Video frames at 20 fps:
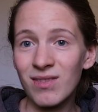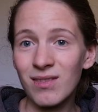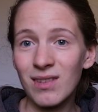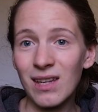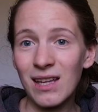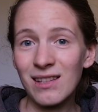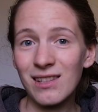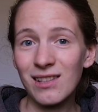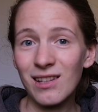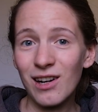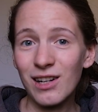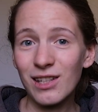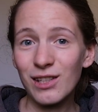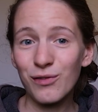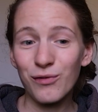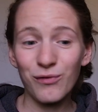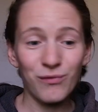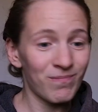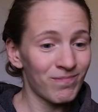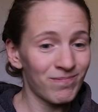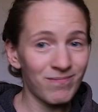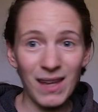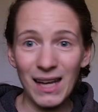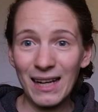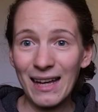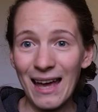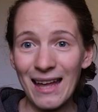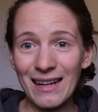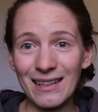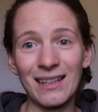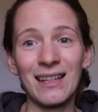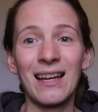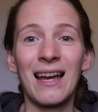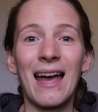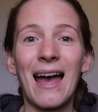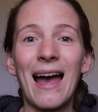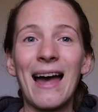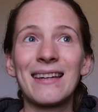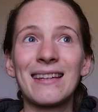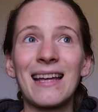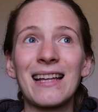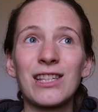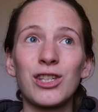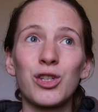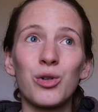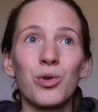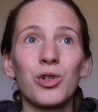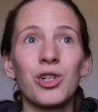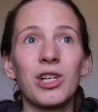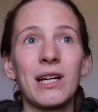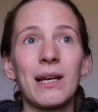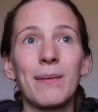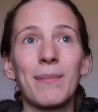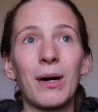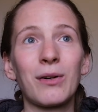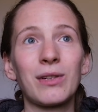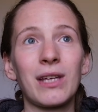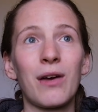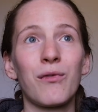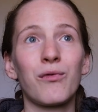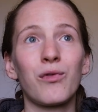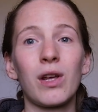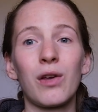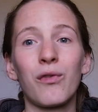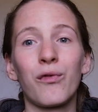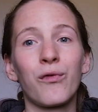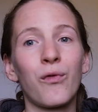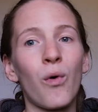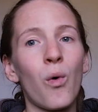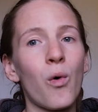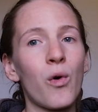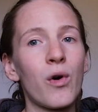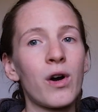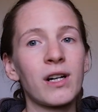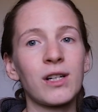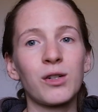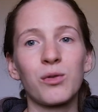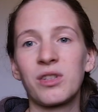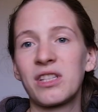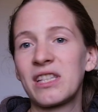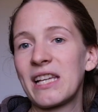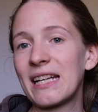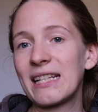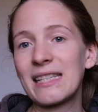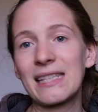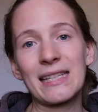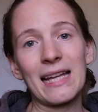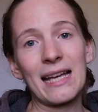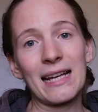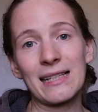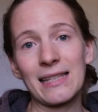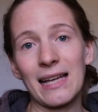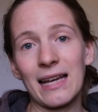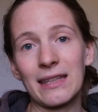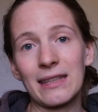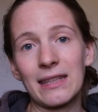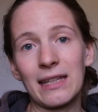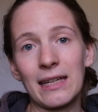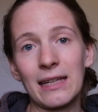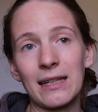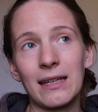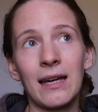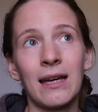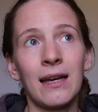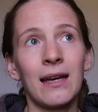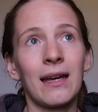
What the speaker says: it starts again. And that's usually about every 4 to 6 days, I think.